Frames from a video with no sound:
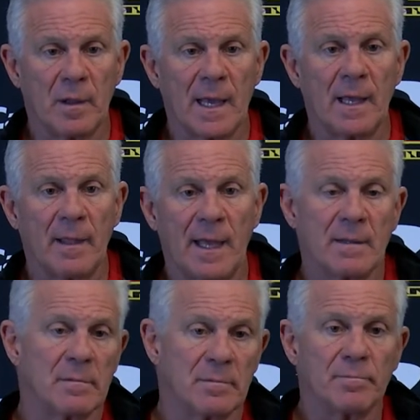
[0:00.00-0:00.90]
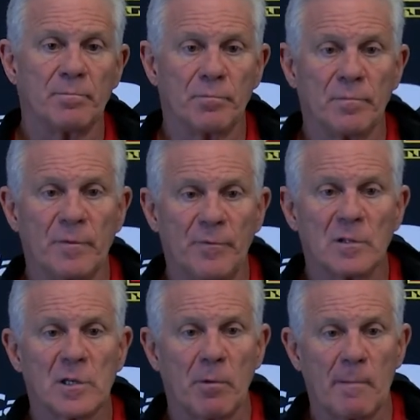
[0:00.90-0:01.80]
they can
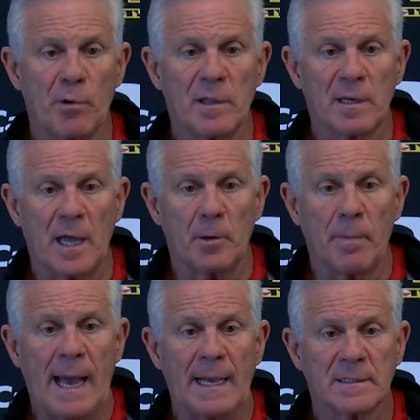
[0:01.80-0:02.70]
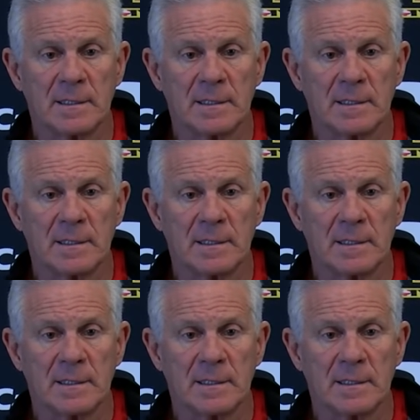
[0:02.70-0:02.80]
feel somebody breathing down their backs.